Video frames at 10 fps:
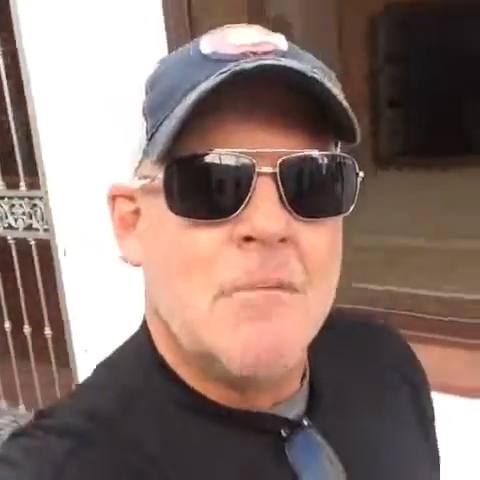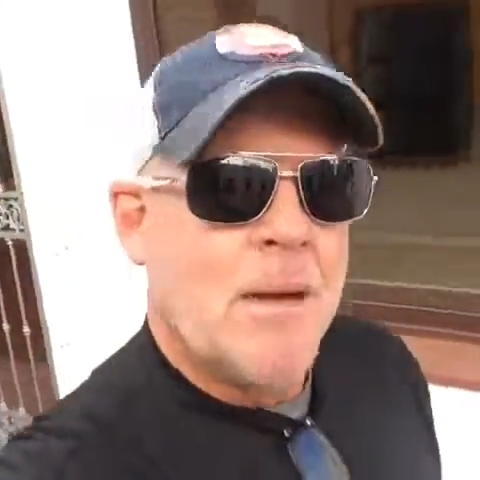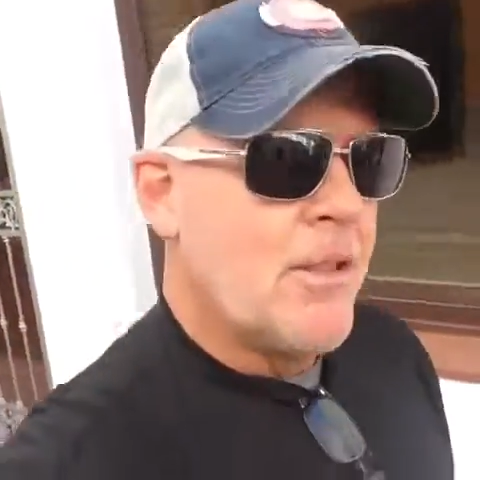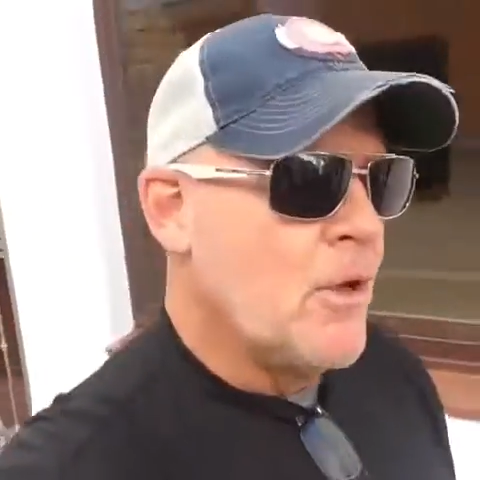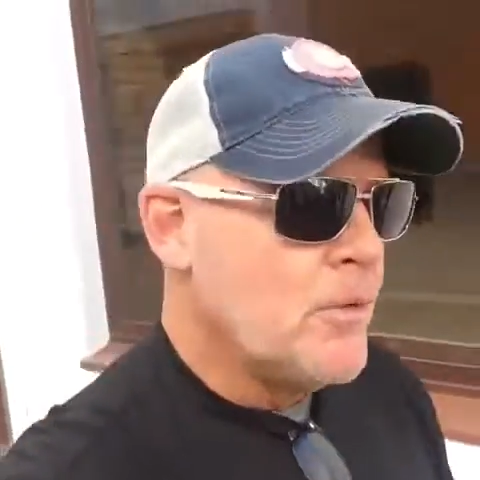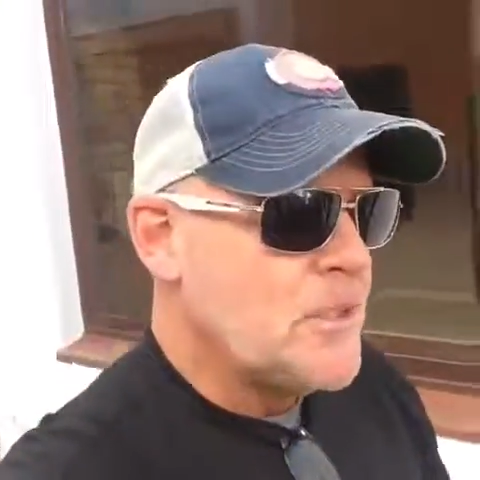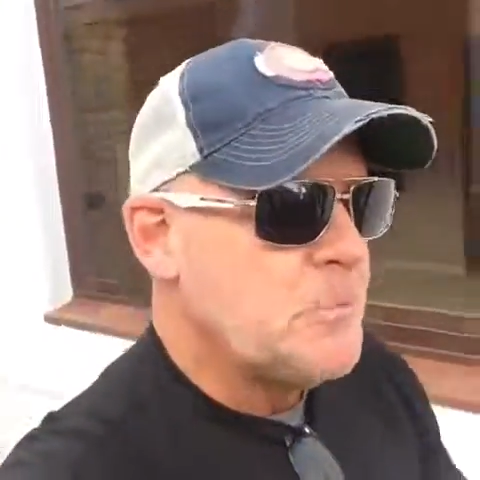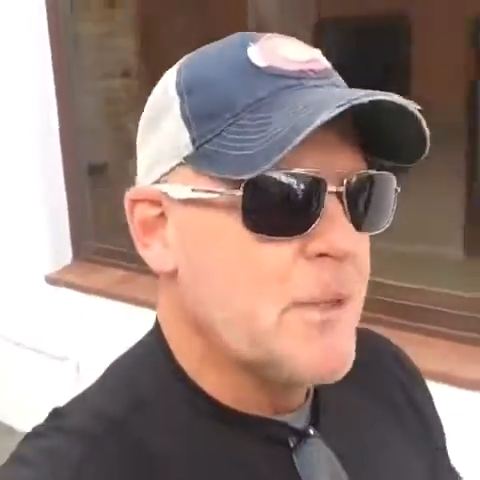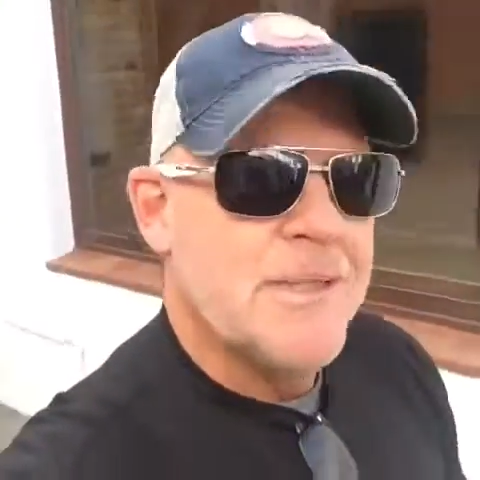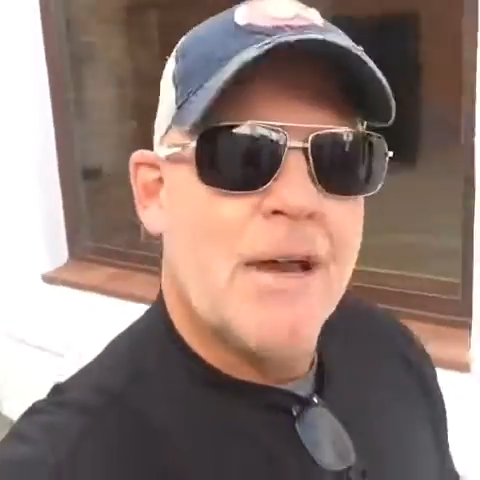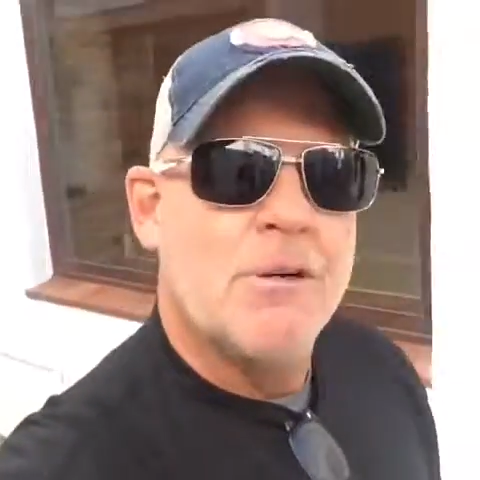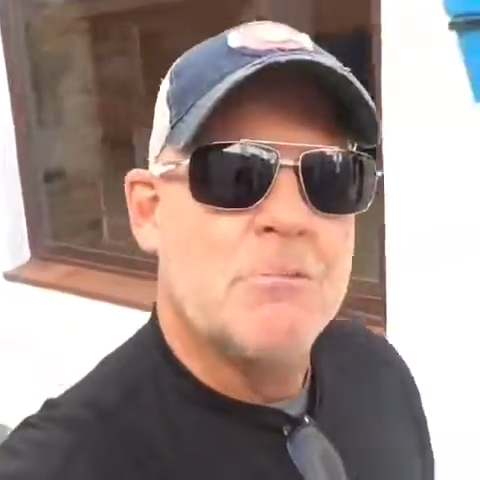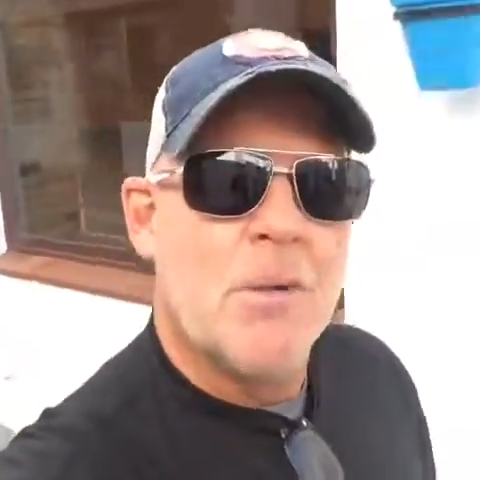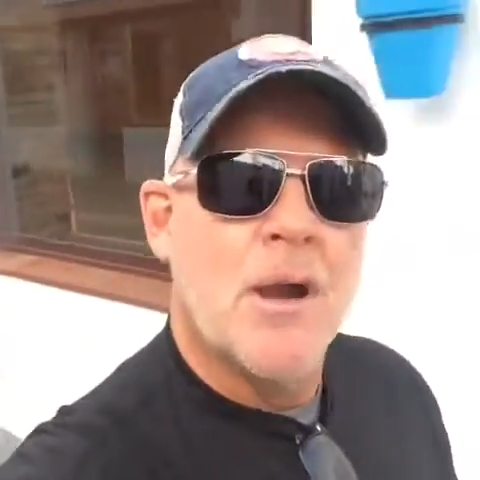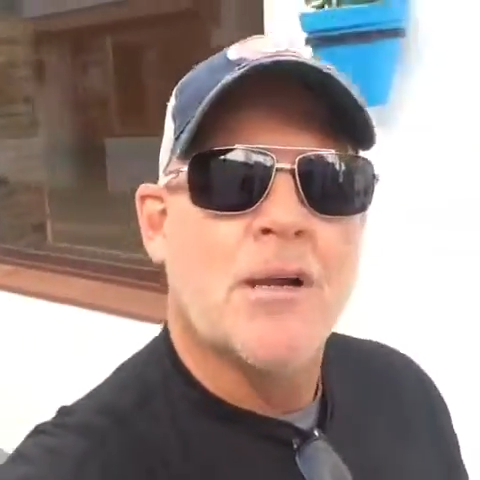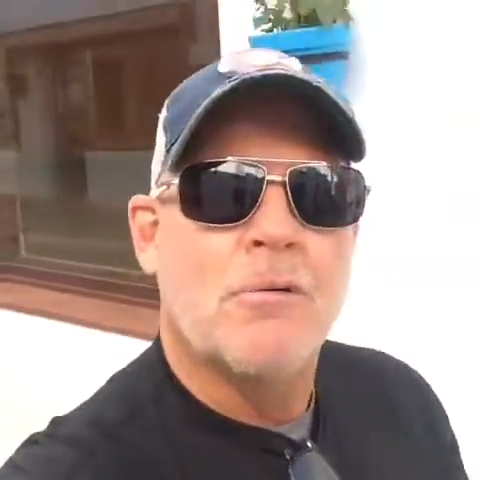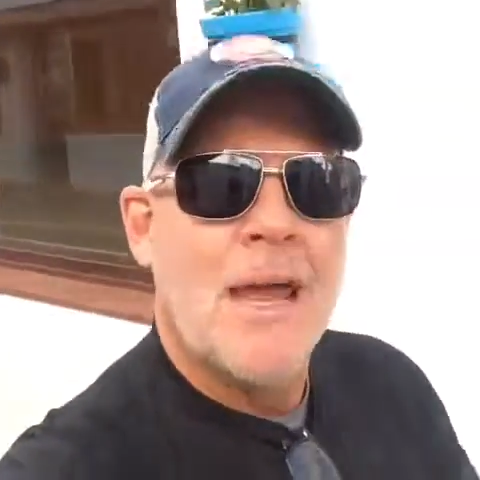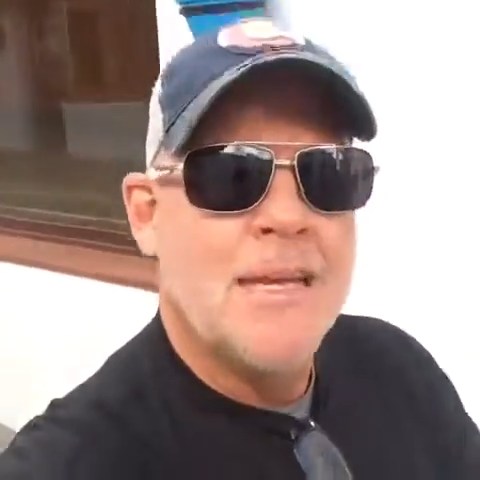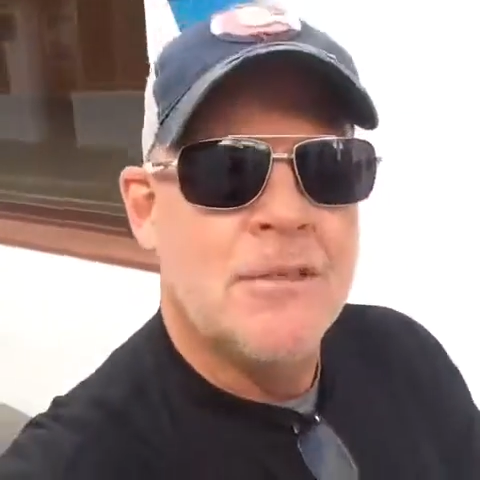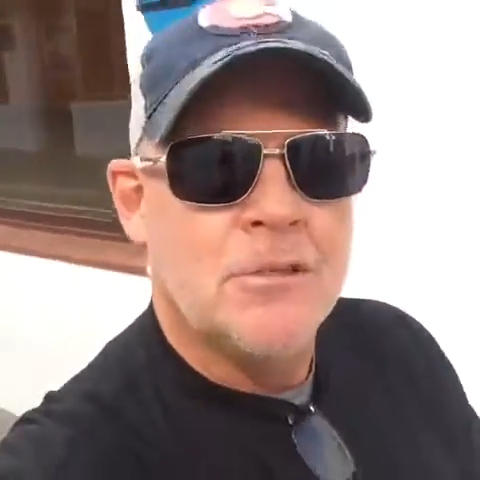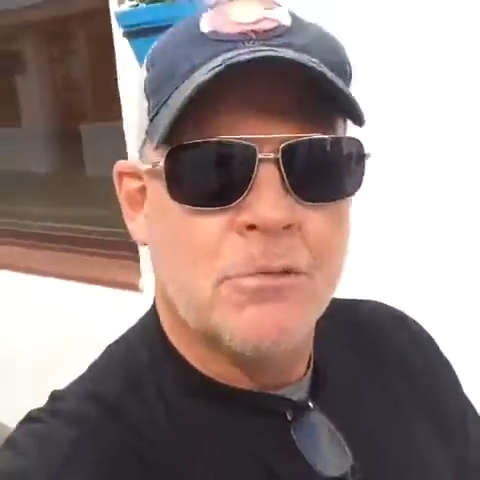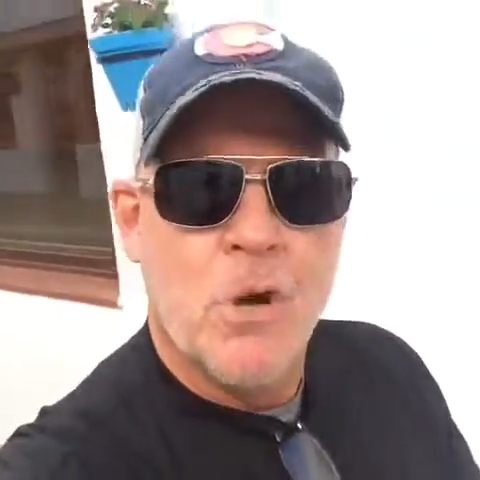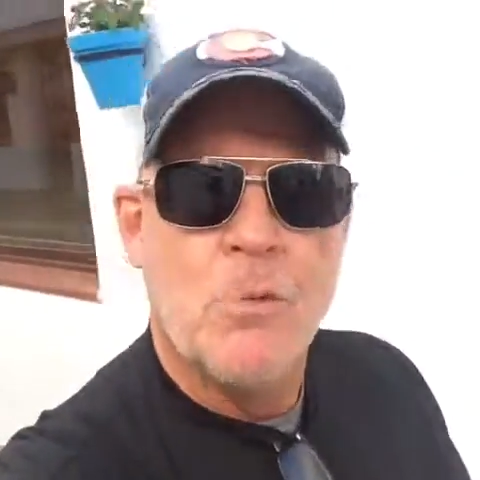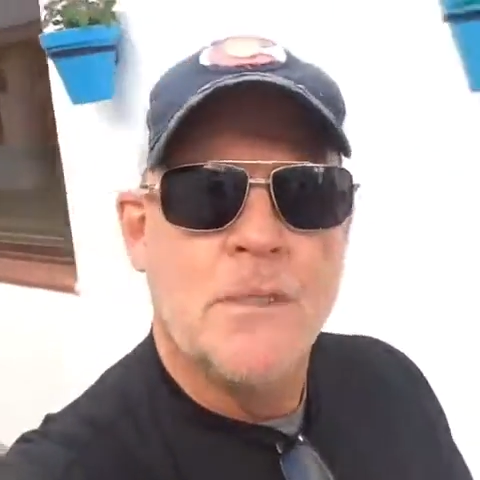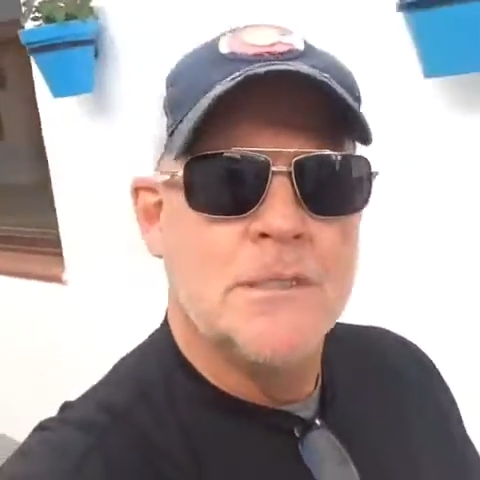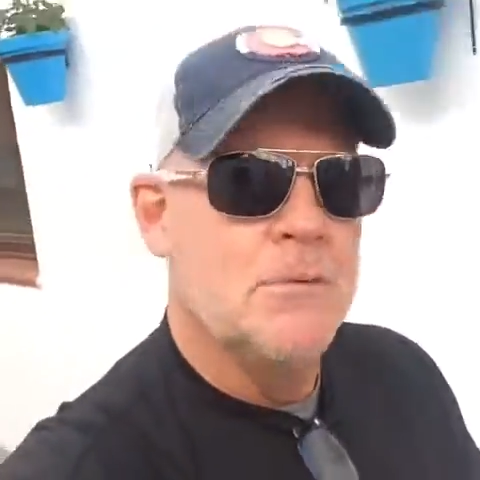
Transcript: by the Holy Spirit. That was Mark writing to the Romans.